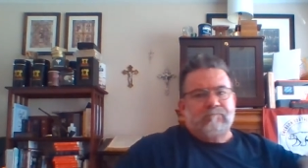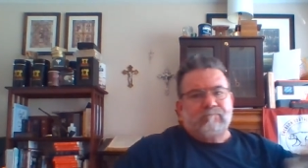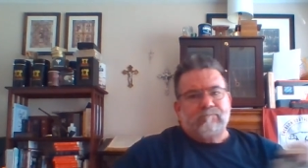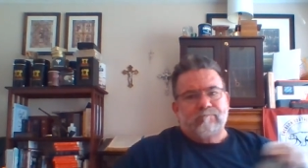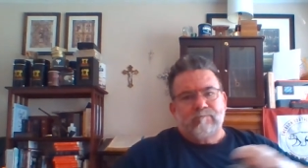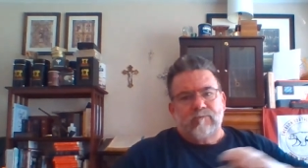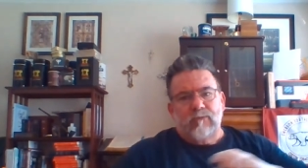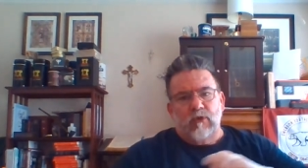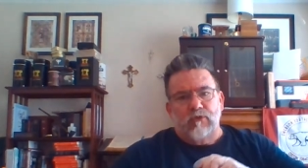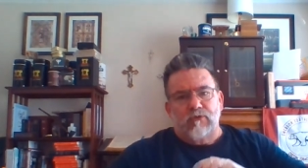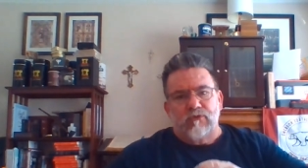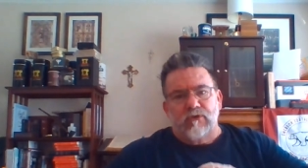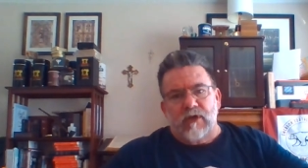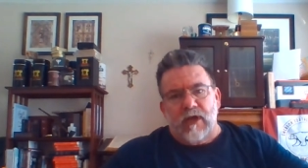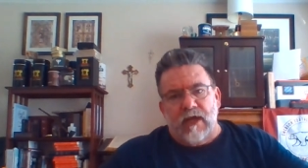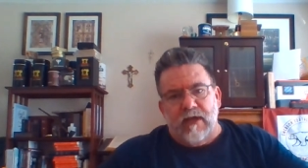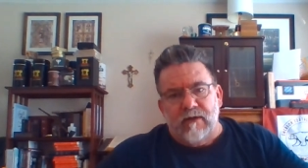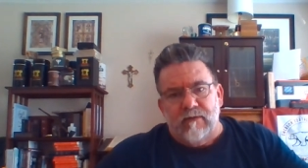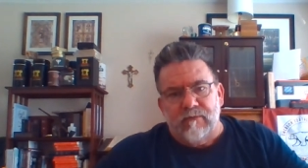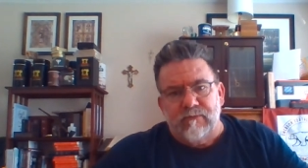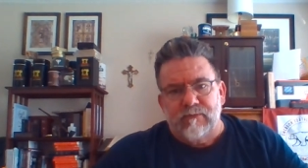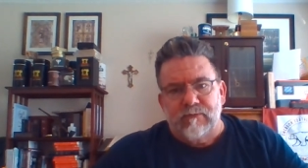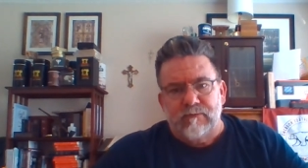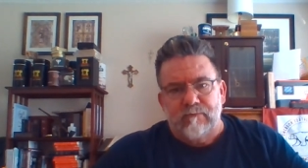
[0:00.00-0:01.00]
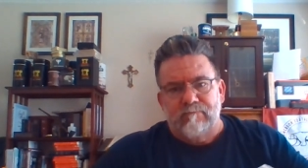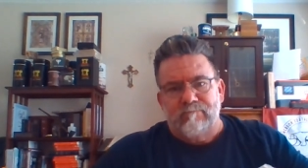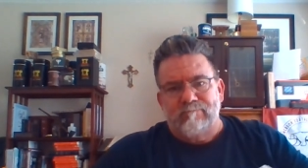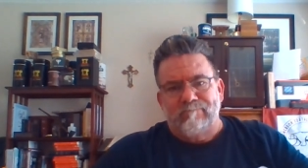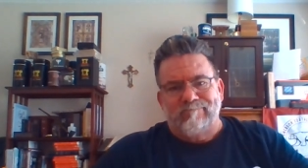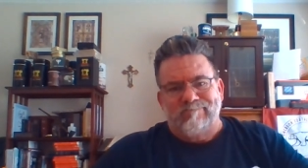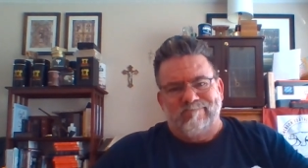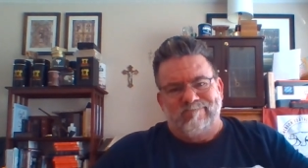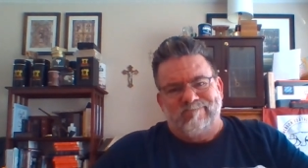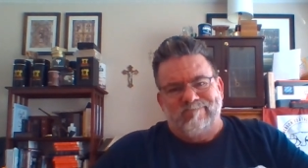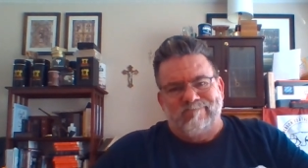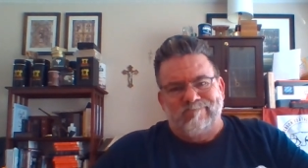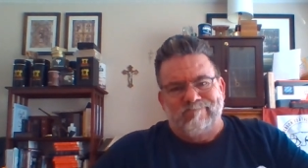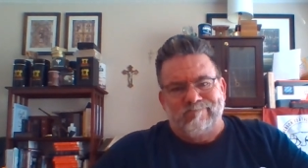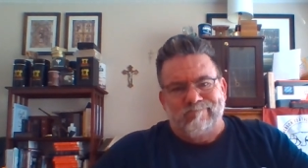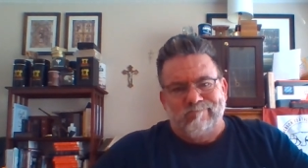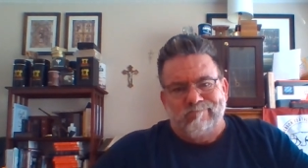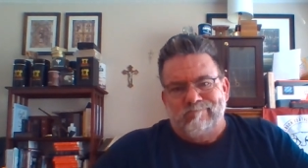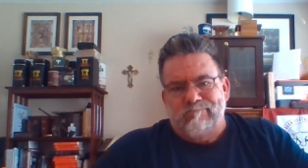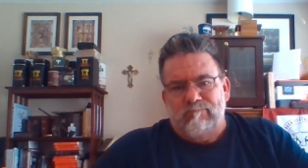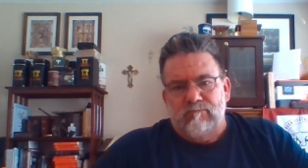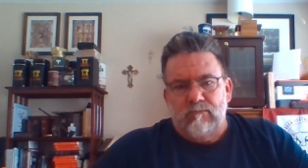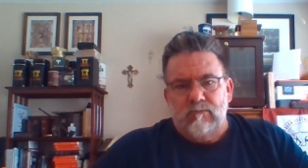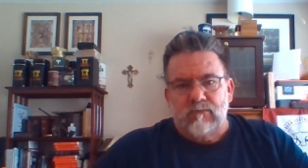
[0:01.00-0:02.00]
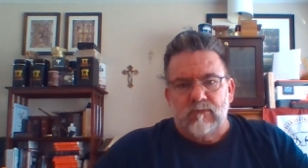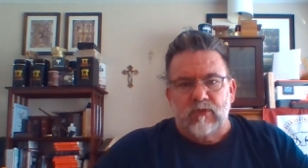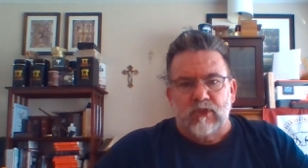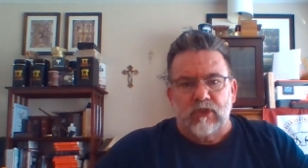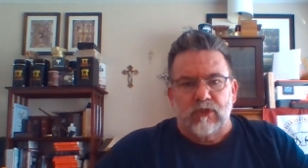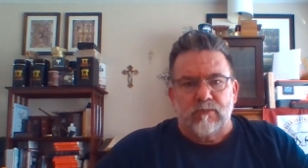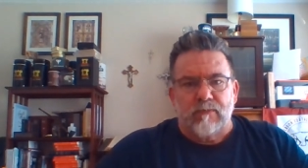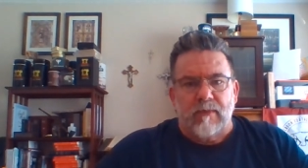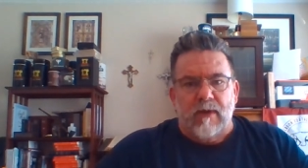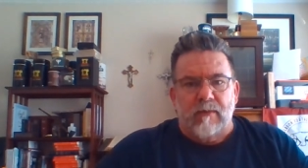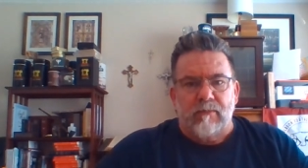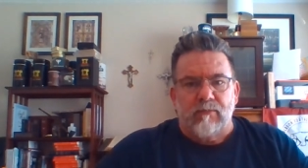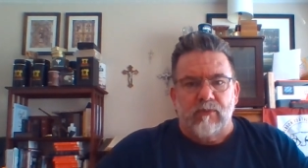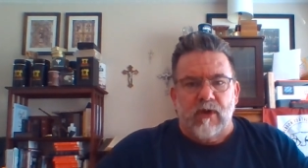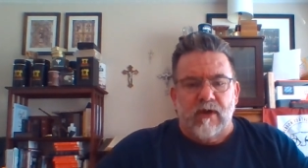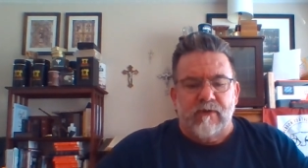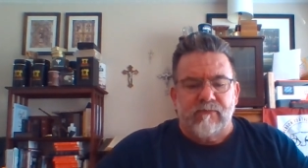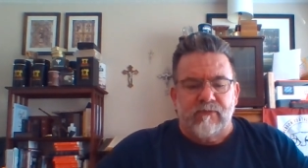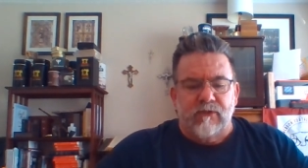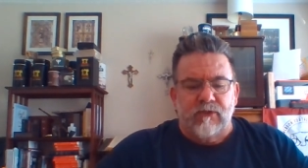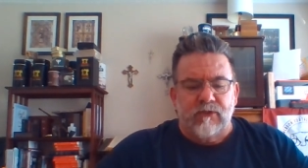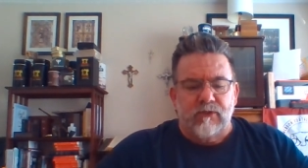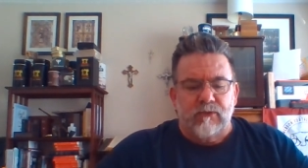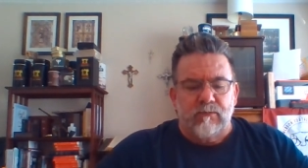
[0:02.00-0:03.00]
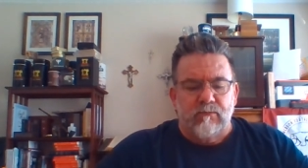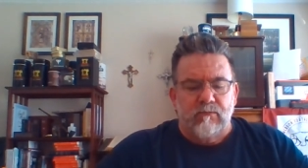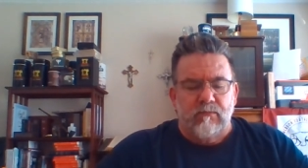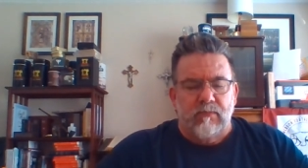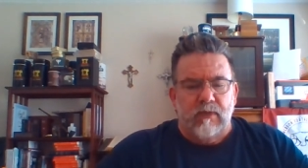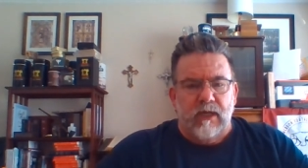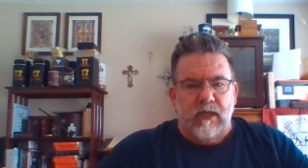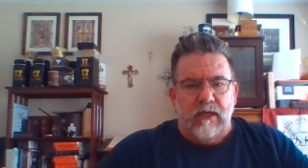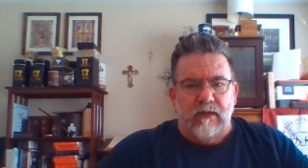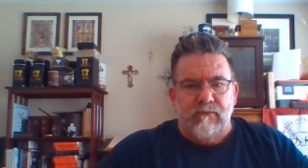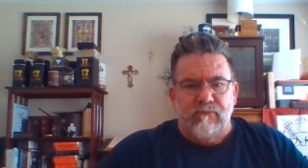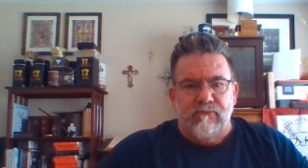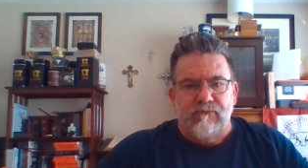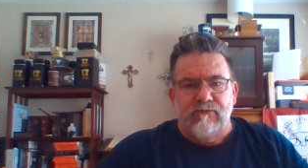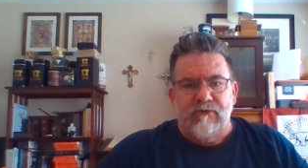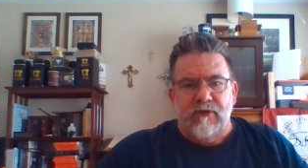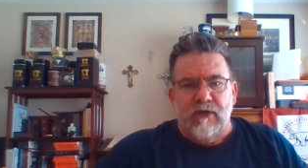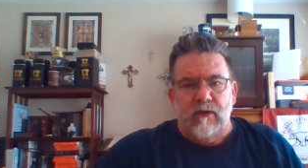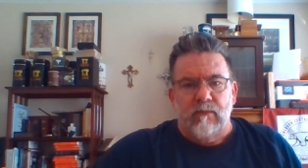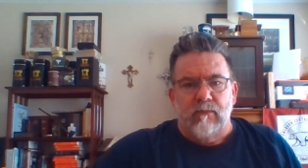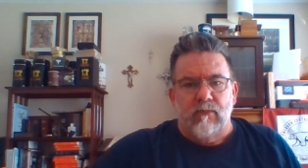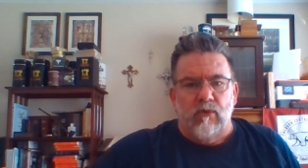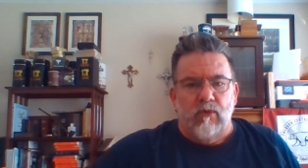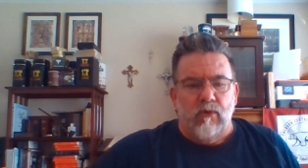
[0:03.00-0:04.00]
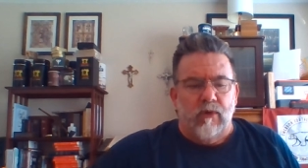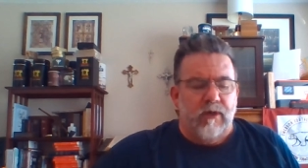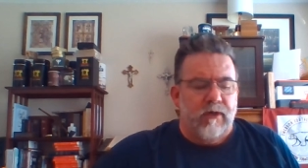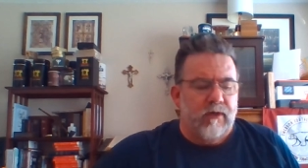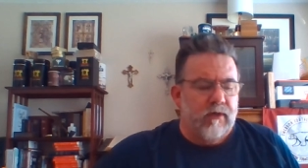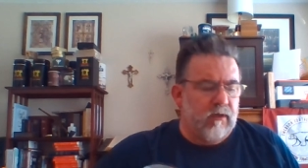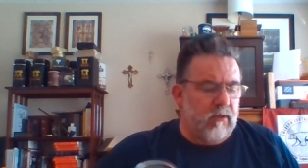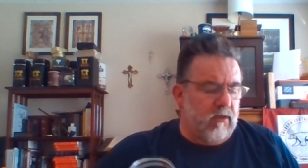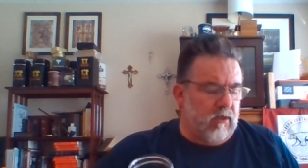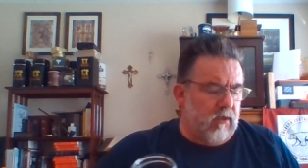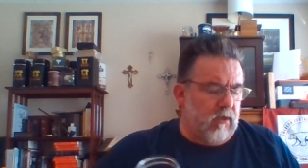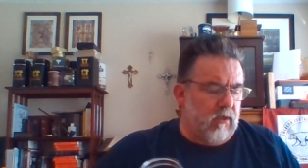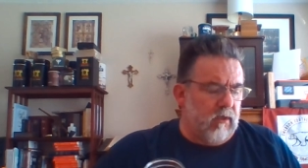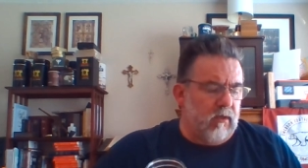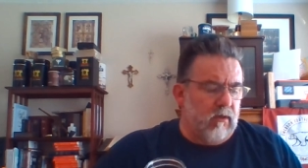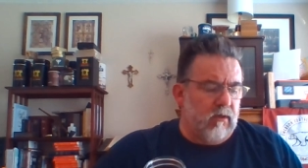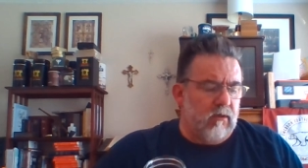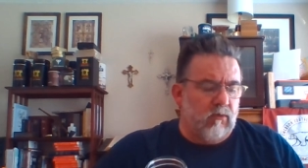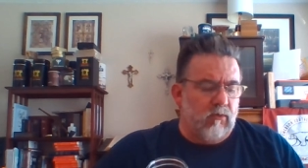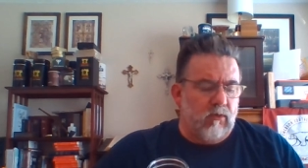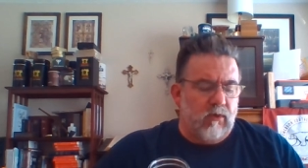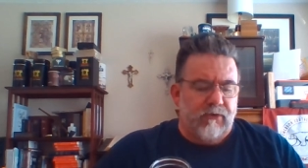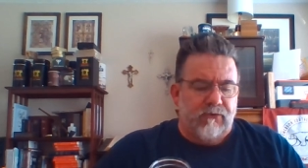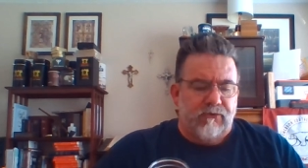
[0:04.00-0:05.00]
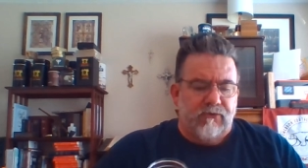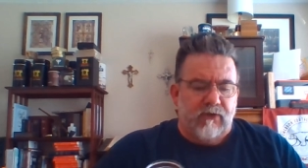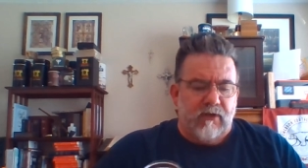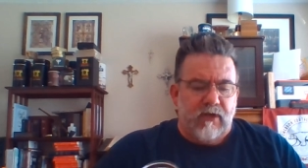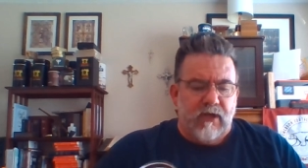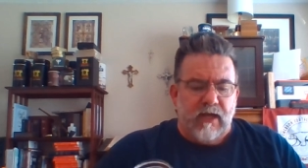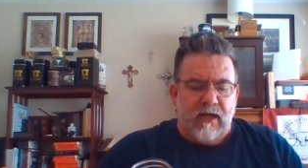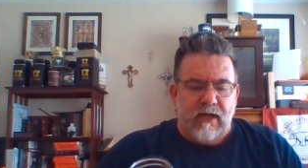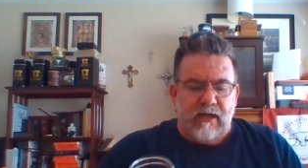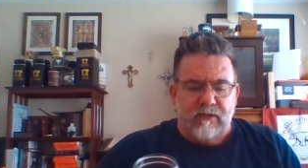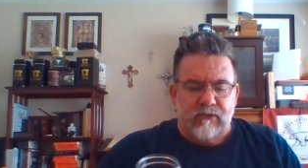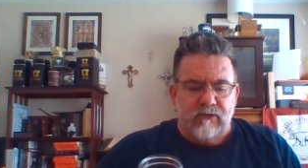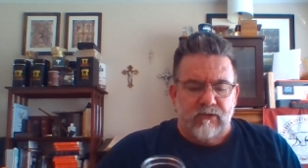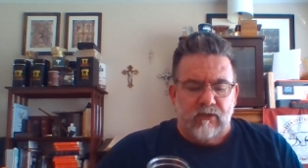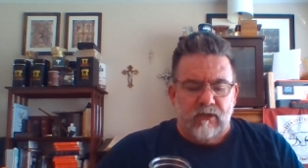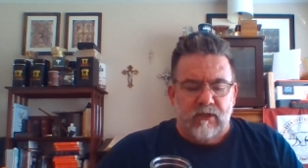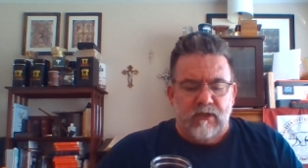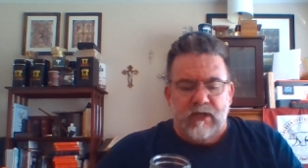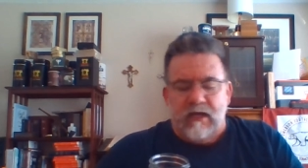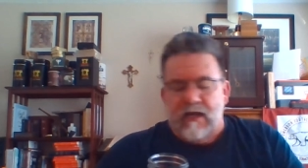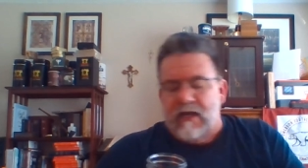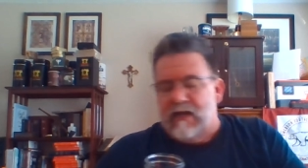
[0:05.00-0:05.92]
Those are kind of just my preference, but Fairborn was an excellent